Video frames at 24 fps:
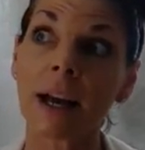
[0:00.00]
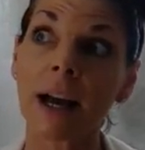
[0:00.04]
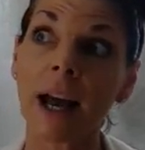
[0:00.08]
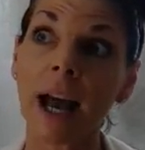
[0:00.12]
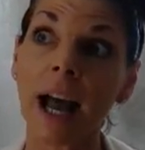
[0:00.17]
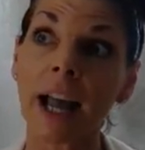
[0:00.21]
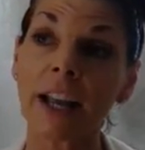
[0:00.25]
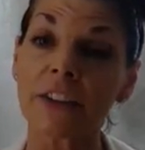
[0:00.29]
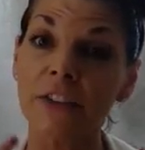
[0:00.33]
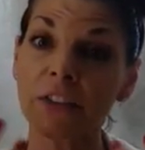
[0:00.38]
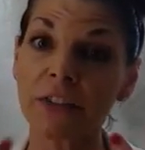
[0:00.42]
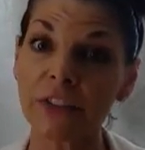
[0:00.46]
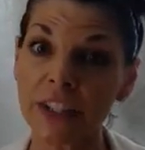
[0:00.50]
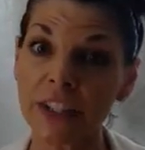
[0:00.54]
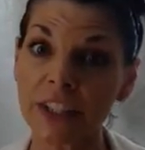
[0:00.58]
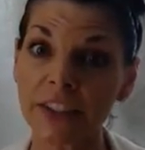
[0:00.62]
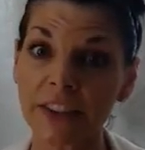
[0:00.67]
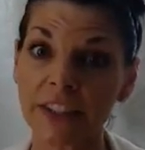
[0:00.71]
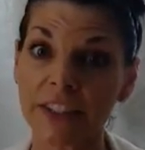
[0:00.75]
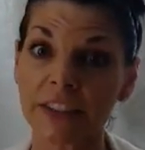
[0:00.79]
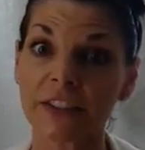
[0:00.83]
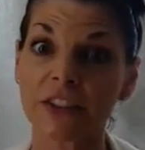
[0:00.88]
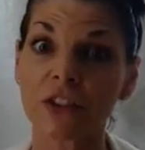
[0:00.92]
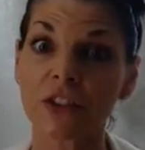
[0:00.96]
I
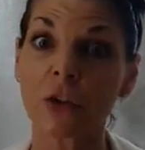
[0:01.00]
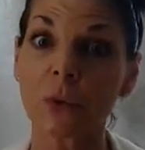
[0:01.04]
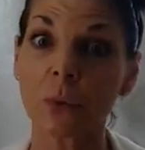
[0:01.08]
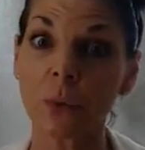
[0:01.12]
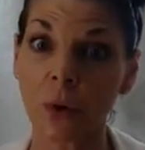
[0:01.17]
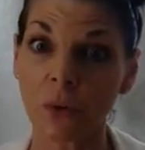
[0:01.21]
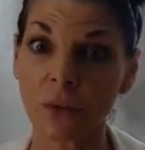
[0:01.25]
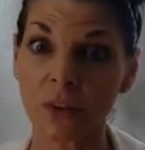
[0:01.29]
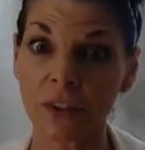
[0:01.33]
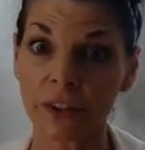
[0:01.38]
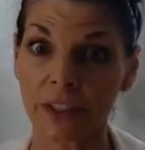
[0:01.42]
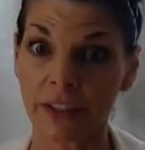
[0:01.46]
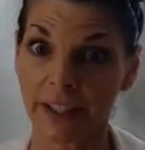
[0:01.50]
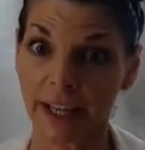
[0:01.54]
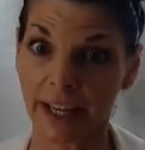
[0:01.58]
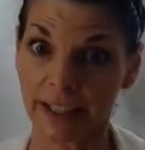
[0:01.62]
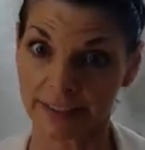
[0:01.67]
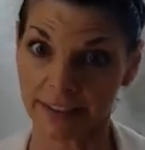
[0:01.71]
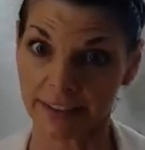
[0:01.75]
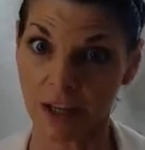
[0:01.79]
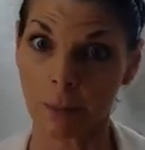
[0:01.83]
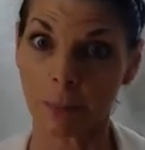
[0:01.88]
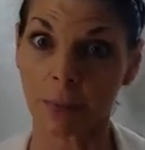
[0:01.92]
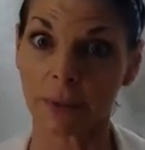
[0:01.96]
feel this too over the
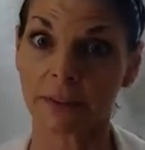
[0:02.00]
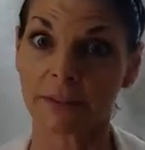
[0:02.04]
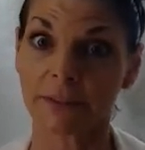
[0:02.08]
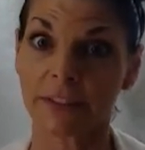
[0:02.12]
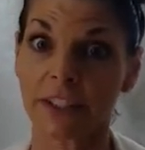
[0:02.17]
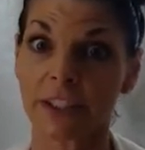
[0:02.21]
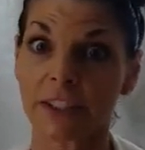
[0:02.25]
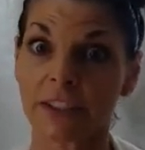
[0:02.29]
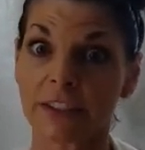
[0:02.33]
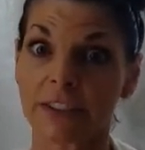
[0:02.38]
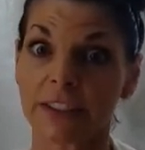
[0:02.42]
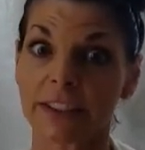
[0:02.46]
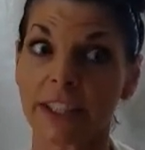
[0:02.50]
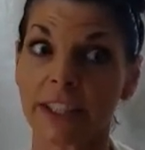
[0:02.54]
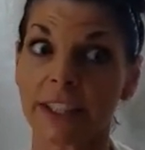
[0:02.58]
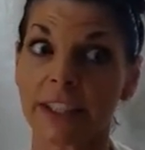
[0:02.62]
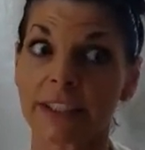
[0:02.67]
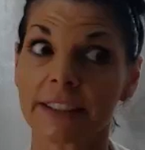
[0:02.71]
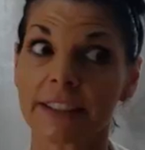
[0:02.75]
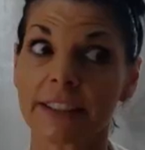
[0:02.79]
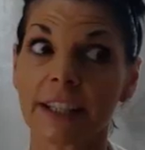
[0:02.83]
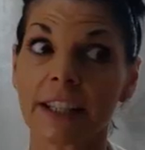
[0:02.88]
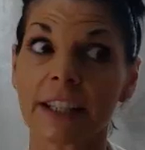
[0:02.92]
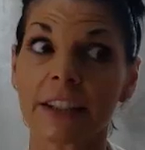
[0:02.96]
last couple of years, that
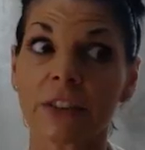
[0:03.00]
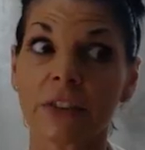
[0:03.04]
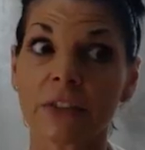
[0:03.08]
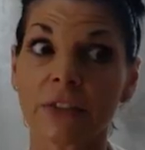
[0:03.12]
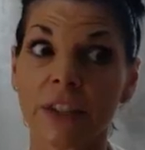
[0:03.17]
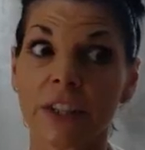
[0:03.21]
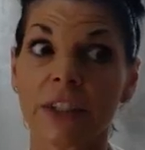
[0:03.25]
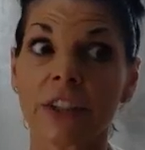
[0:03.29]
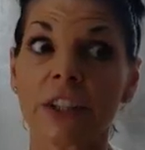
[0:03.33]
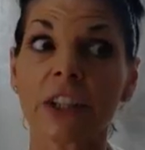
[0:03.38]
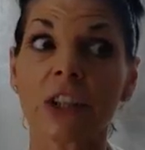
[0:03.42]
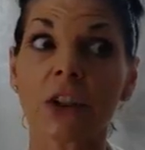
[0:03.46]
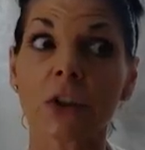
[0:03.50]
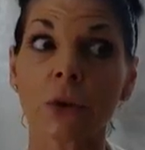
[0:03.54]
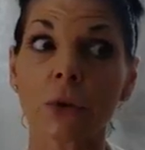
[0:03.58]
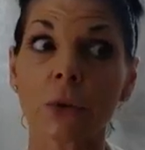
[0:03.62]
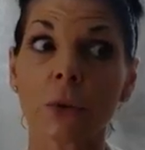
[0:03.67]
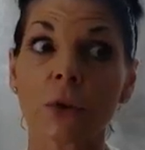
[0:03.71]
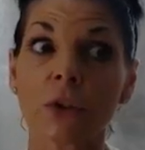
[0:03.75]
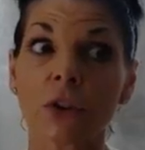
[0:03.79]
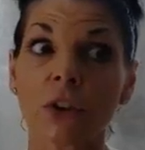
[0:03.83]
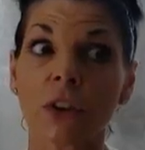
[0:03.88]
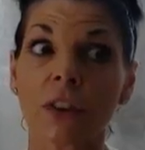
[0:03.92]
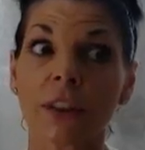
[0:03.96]
it's very
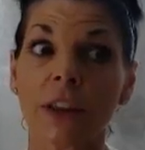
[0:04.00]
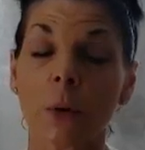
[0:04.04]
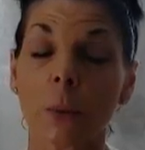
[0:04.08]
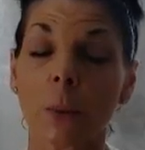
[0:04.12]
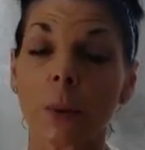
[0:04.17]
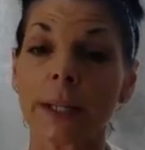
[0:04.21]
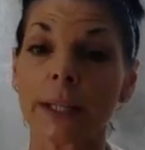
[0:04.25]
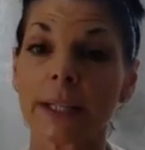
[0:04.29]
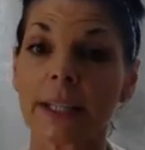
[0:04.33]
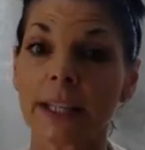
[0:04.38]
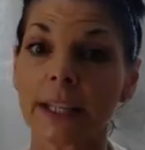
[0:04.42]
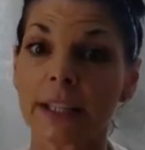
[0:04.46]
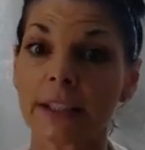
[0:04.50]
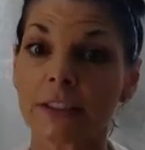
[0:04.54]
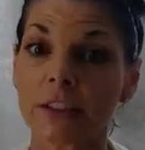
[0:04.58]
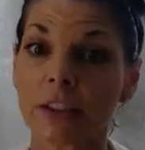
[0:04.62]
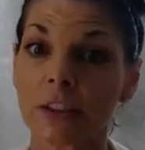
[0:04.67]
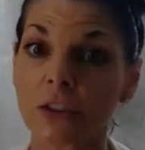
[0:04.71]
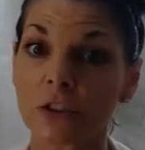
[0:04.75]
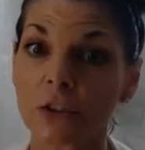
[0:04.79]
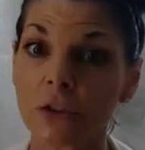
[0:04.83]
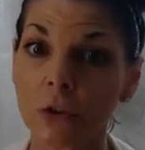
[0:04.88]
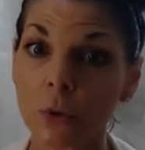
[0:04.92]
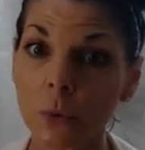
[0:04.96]
crucial that we need
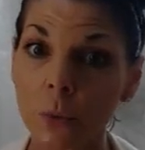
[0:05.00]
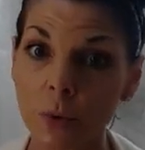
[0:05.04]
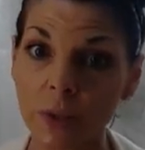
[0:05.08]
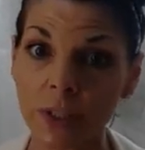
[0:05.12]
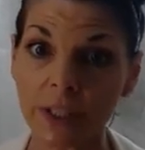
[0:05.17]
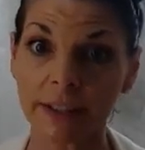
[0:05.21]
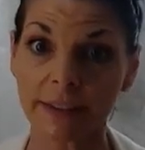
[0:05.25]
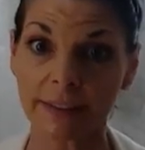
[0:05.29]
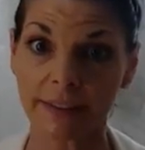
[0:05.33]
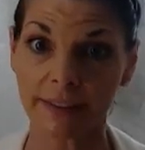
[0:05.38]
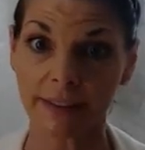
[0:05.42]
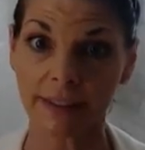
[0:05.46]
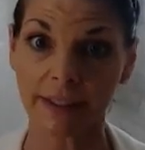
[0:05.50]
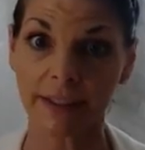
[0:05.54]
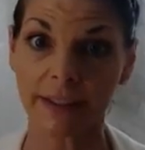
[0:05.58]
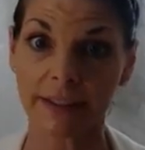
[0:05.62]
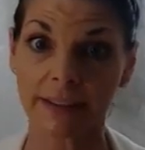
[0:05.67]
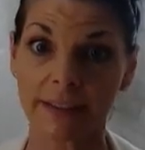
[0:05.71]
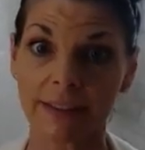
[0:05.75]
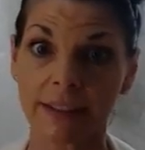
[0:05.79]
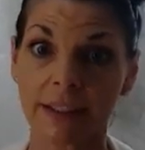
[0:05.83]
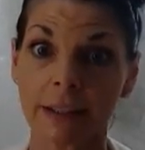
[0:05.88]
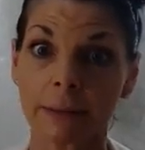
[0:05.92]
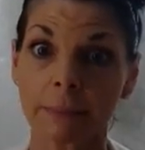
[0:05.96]
to do these
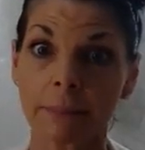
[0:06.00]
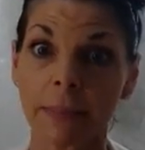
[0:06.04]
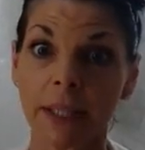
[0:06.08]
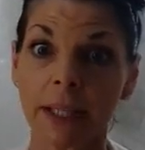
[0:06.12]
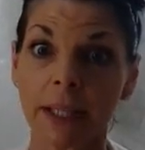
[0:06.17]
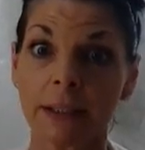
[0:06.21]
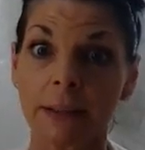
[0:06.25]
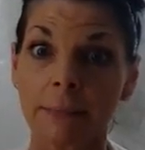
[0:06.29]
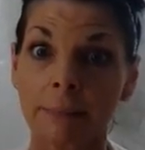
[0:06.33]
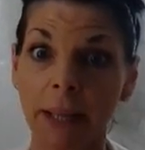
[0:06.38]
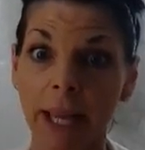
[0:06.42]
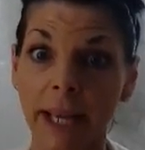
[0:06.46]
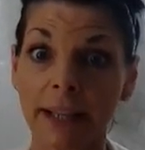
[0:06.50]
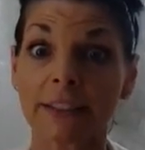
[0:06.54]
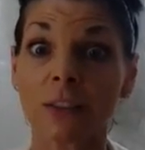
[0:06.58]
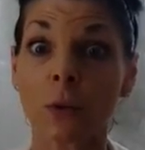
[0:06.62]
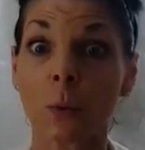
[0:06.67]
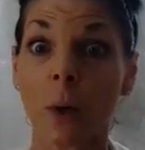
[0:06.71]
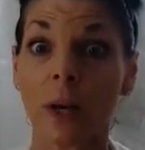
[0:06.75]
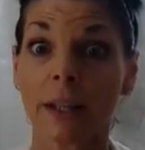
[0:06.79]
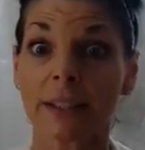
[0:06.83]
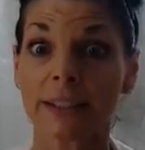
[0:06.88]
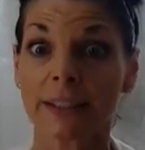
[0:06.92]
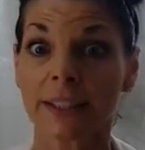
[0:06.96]
things in mass
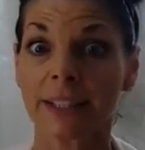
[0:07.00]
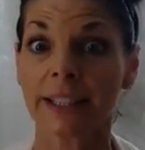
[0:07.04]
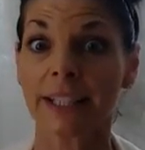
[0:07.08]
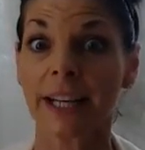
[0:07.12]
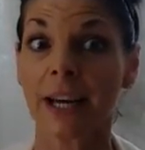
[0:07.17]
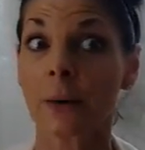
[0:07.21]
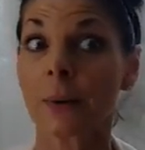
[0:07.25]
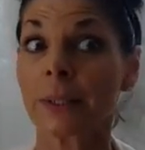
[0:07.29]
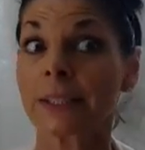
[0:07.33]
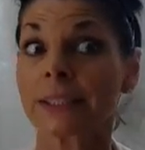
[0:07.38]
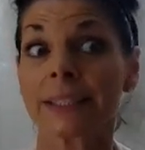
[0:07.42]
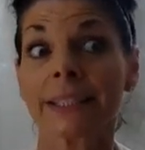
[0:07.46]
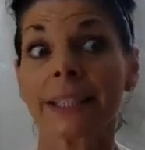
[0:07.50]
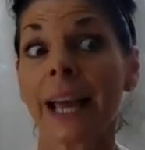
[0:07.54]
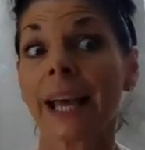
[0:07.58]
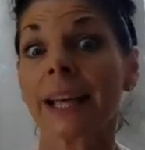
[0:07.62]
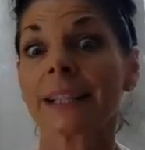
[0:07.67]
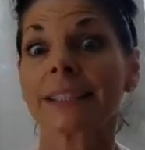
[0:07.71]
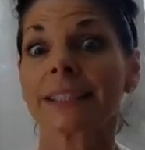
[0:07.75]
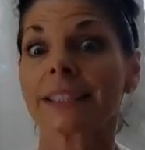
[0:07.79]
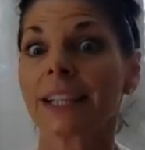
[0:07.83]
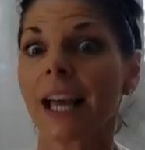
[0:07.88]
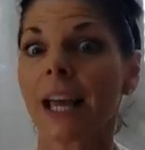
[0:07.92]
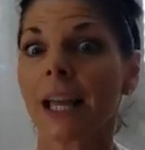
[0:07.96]
quantity now. It's
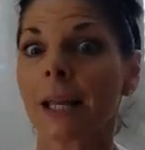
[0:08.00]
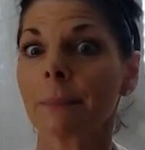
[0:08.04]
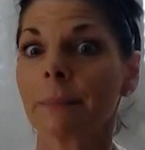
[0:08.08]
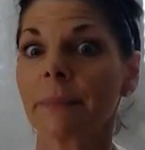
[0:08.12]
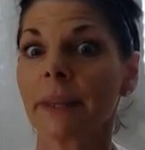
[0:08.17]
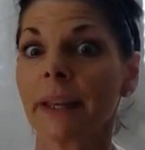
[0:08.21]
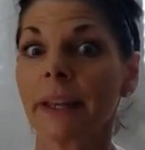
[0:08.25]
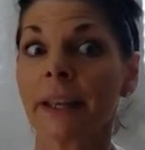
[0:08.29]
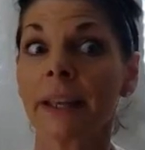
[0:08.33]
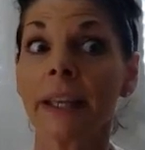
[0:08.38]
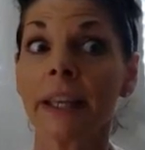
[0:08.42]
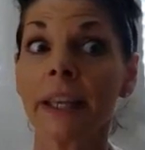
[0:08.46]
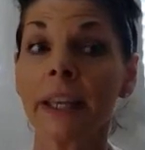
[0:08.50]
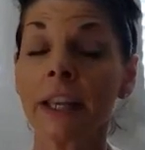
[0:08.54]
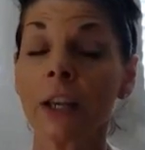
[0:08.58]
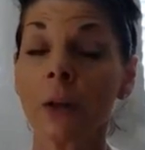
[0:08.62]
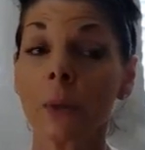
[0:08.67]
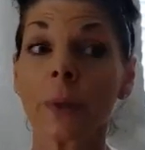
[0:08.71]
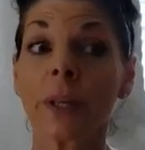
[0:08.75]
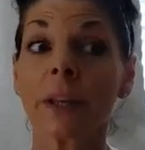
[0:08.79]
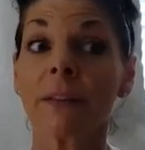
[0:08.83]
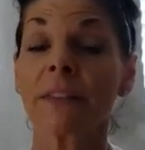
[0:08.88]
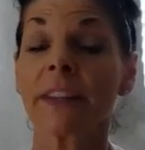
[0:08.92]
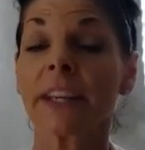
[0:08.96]
not a time that
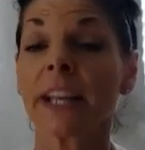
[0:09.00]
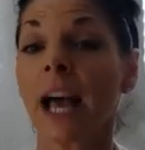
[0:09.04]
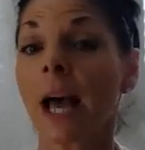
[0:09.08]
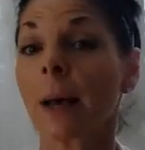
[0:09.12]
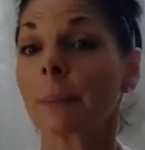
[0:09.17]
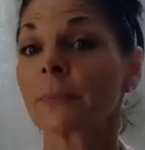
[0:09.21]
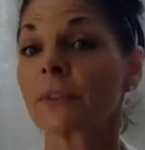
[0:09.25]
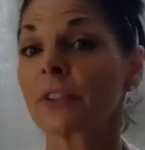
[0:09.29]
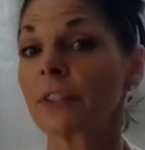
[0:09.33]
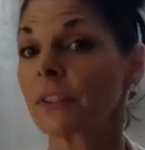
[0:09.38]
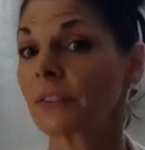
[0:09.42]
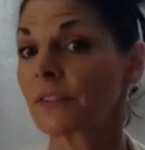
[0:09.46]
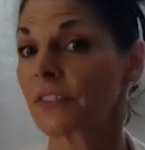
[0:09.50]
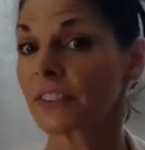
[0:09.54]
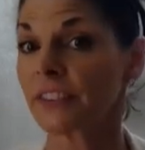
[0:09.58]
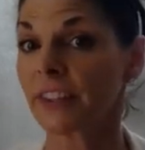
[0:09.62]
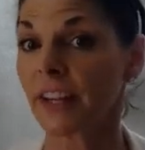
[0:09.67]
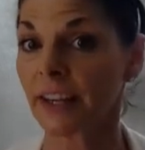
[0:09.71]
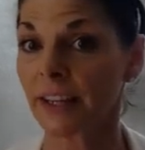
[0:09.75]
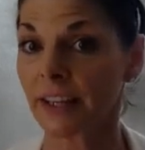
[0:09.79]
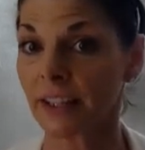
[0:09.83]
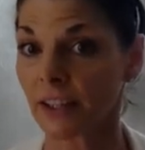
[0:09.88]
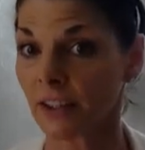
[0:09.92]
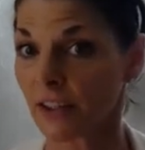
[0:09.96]
we have the option of
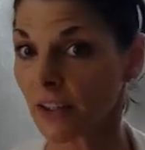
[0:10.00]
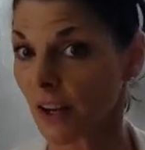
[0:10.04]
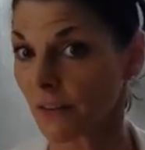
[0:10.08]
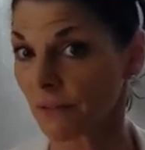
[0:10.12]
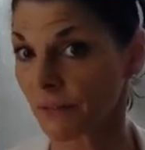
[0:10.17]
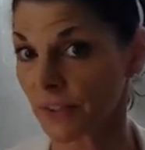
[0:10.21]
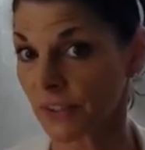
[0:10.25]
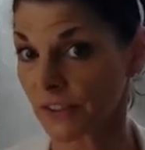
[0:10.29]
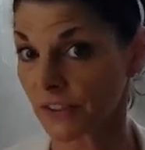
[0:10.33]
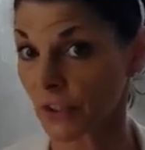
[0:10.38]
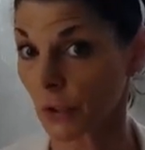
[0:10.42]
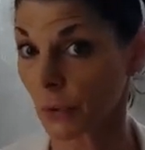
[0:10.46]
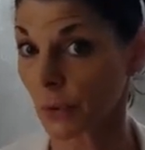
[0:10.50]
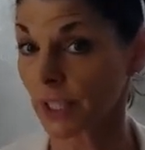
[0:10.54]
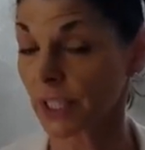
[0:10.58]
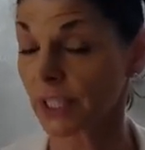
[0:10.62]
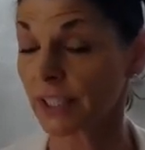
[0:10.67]
staying in our comfort zone.